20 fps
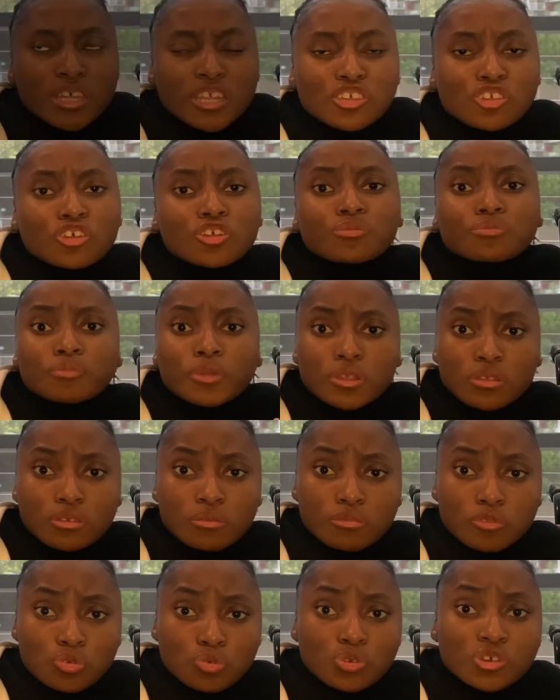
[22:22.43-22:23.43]

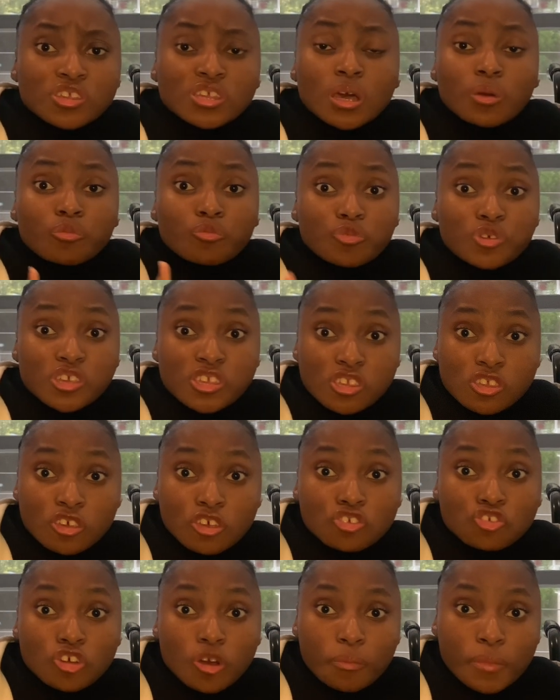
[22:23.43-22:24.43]
started doing some
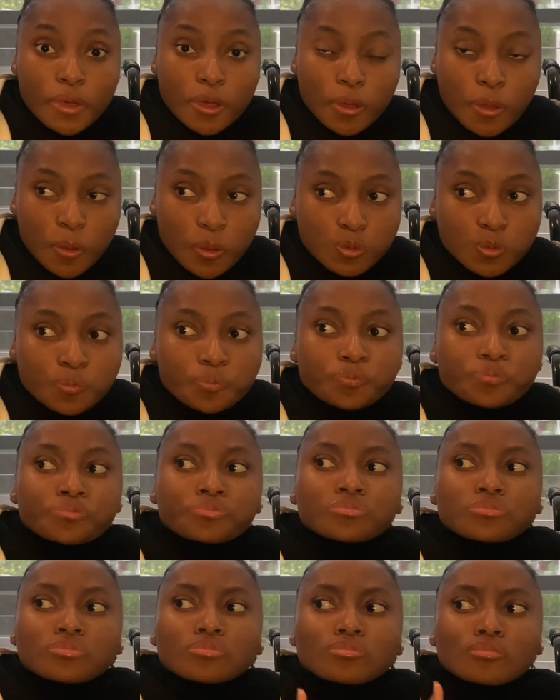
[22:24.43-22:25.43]
research on my own
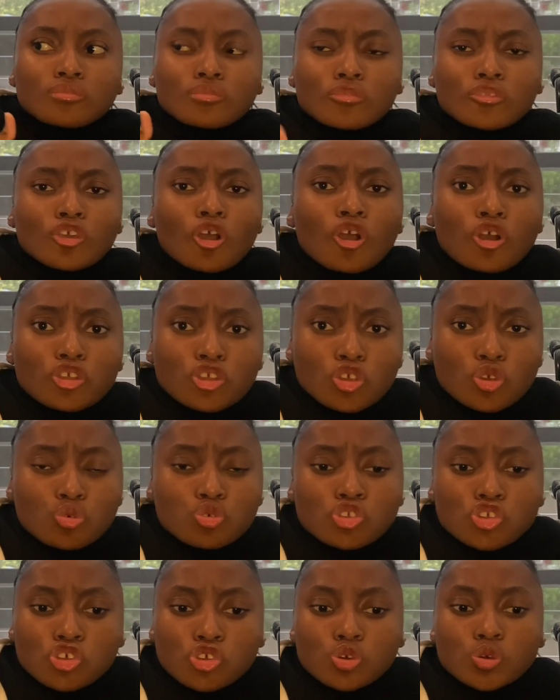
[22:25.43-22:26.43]
on
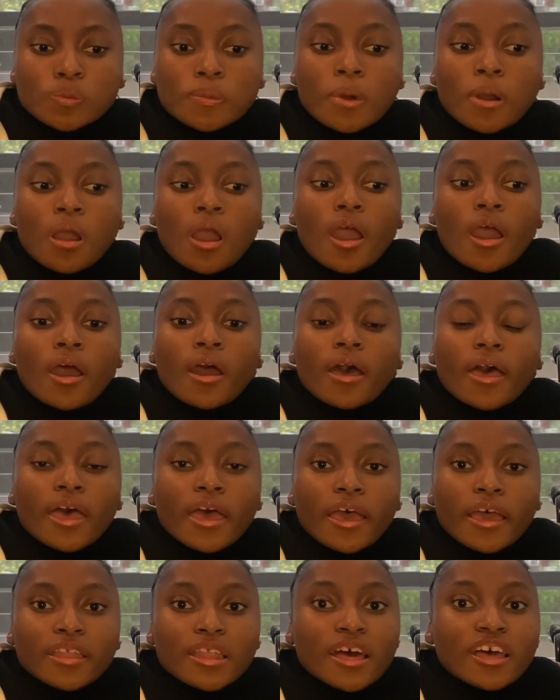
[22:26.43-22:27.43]
YouTube,
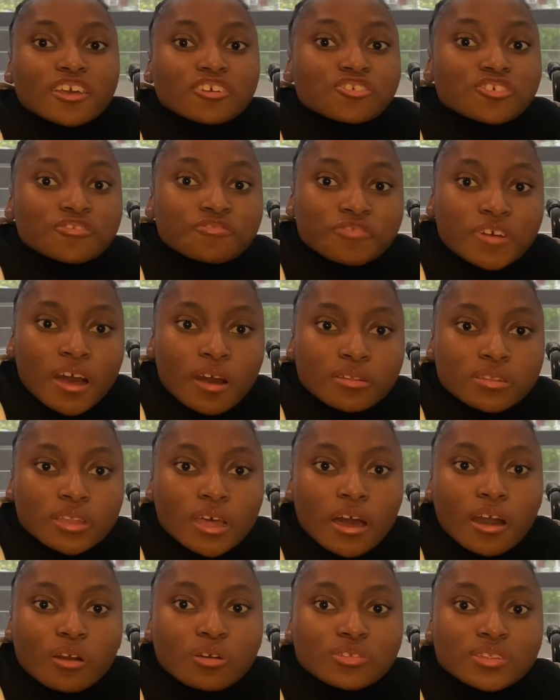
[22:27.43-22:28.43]
and I actually found
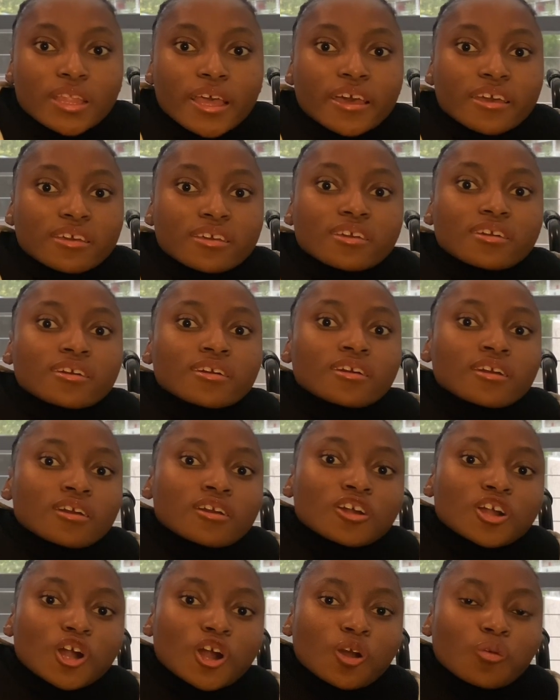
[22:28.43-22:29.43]
out like
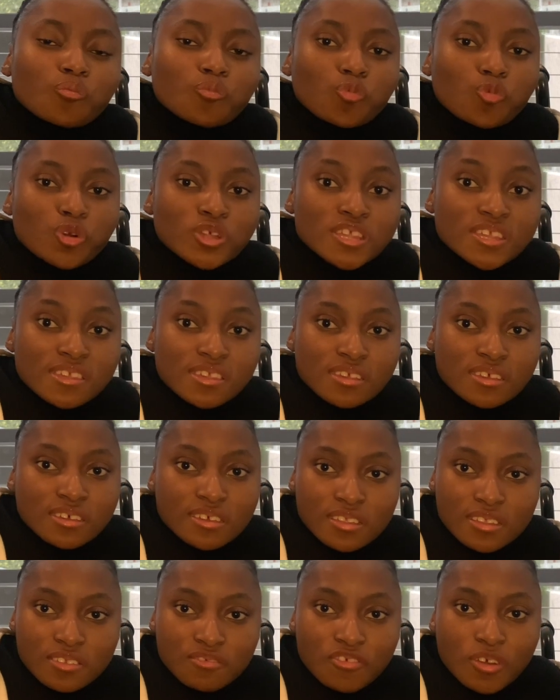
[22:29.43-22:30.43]

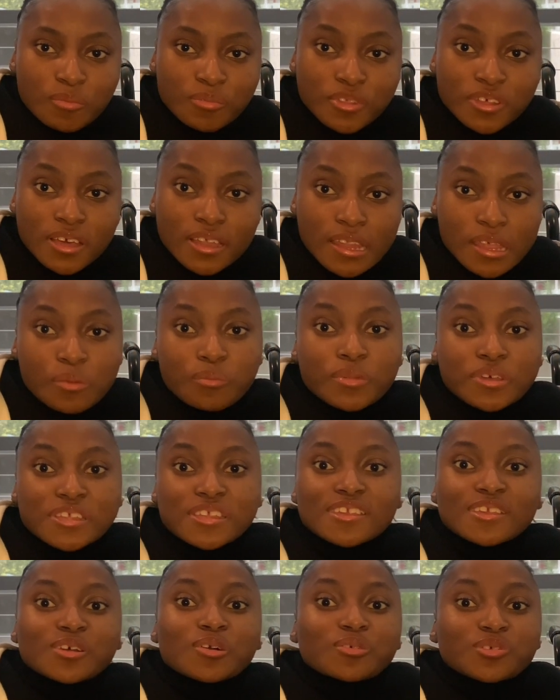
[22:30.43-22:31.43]
Winston from the
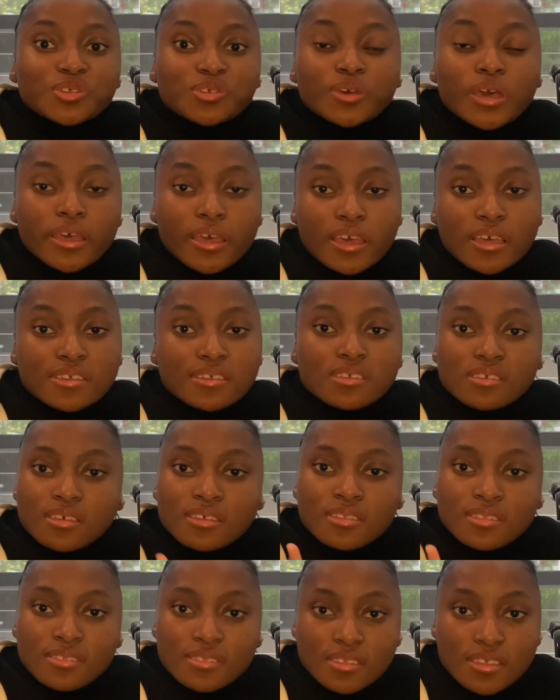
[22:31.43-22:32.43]
Clements also has
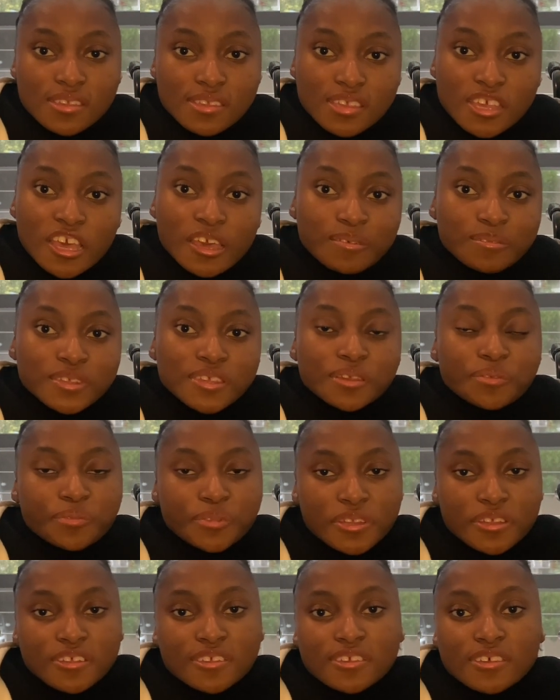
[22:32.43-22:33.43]
the same
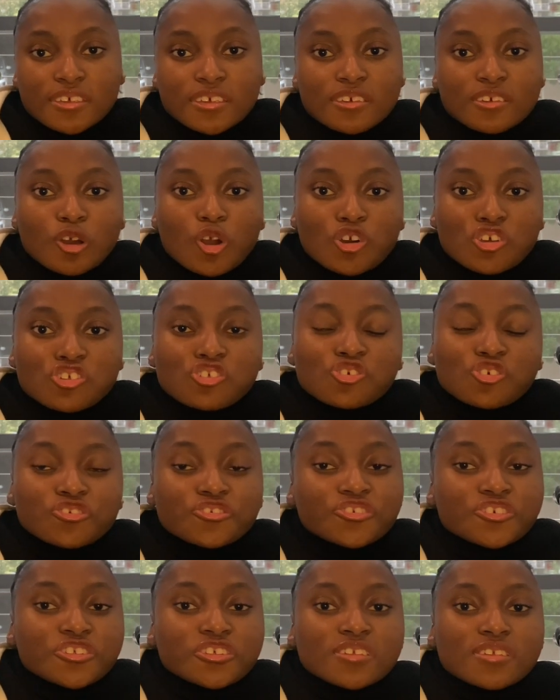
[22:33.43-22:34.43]
disability,
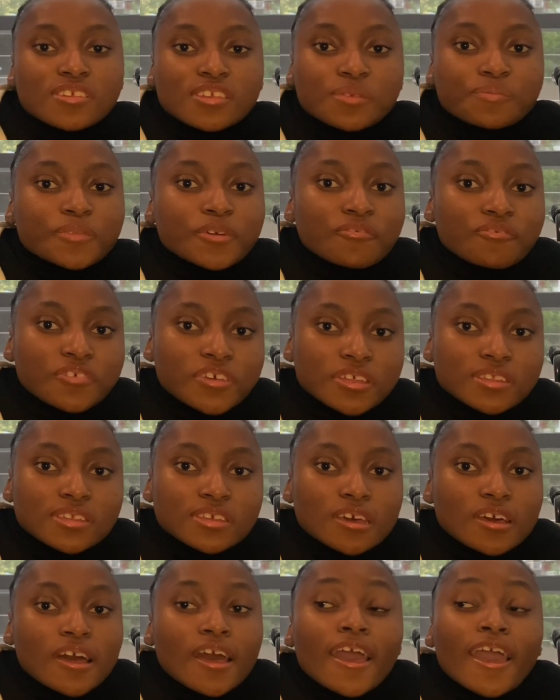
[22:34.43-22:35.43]
Osteogenesis
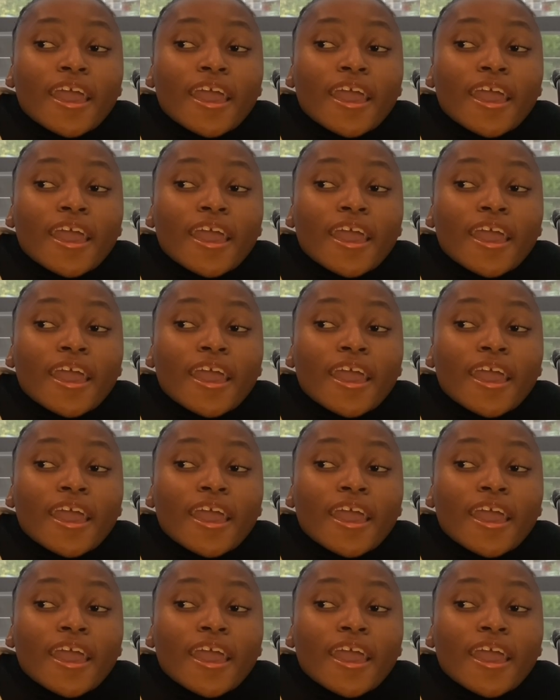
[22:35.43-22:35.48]
imperfecta.